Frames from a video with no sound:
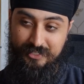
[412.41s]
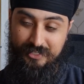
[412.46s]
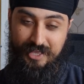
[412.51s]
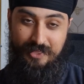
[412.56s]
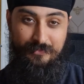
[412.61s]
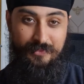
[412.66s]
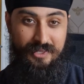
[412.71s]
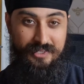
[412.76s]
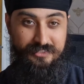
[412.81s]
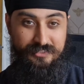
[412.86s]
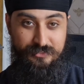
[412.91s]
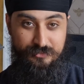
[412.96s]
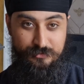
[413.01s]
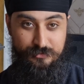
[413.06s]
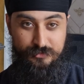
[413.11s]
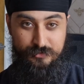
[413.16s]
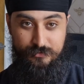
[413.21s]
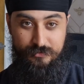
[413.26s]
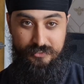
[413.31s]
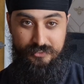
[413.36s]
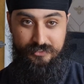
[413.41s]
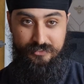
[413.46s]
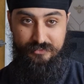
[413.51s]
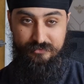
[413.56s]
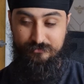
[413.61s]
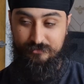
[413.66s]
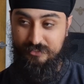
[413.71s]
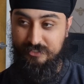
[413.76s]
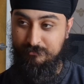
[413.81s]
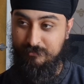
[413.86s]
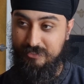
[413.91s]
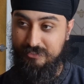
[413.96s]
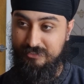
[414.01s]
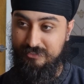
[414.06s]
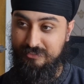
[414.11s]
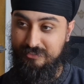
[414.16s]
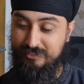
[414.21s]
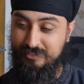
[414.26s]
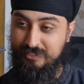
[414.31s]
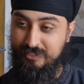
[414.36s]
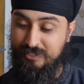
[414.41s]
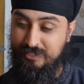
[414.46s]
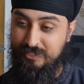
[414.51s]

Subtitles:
and that is illusory fundamentally.